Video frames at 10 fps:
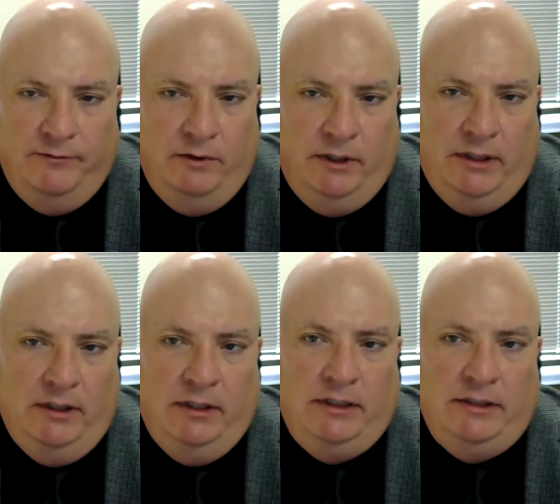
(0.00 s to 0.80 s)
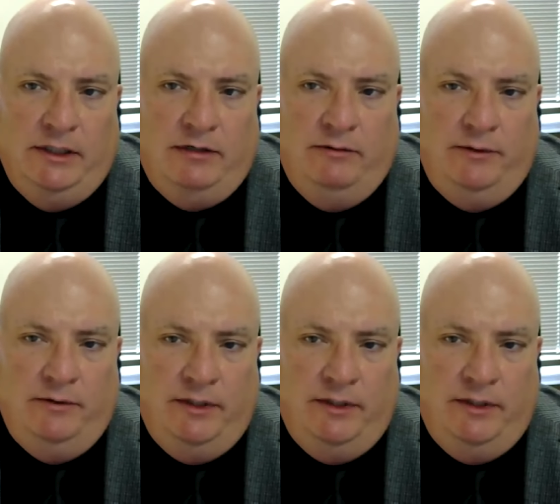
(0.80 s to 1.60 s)
uh, as a
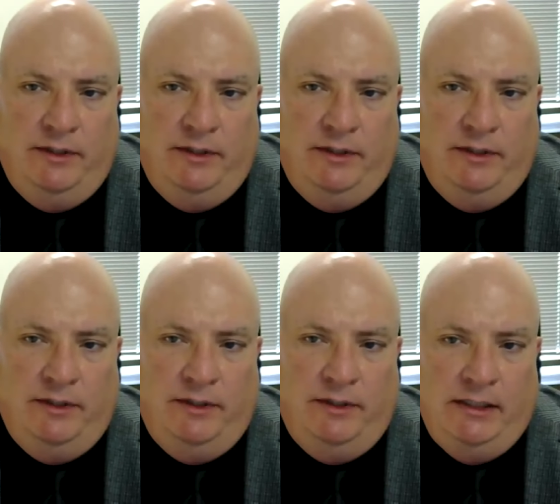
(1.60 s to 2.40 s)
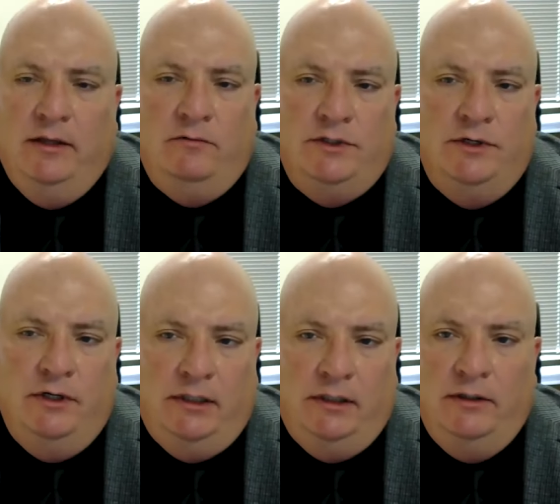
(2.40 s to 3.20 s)
criminal case there was
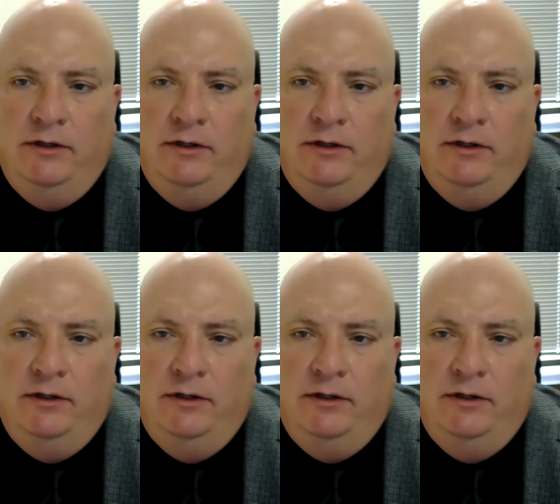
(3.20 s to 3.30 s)
uh,